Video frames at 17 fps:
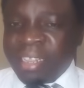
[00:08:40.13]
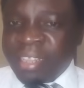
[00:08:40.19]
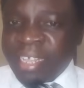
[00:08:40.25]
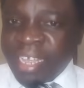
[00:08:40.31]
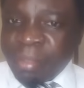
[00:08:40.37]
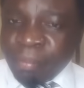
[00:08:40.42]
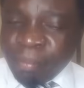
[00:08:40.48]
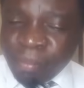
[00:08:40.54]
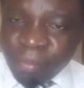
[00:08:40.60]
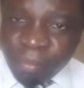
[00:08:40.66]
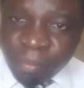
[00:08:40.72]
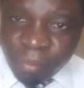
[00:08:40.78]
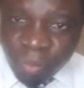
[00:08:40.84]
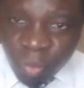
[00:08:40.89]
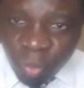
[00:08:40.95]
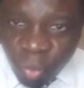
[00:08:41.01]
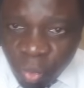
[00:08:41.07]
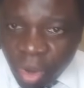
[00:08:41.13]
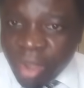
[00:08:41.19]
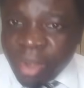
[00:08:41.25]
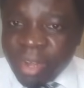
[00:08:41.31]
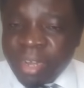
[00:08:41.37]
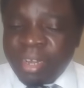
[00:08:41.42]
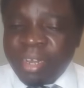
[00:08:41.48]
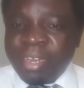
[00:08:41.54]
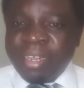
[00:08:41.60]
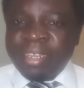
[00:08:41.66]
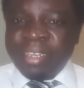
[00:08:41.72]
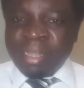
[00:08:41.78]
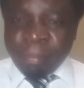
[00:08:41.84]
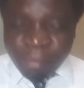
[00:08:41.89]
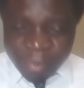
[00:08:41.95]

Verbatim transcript: they won the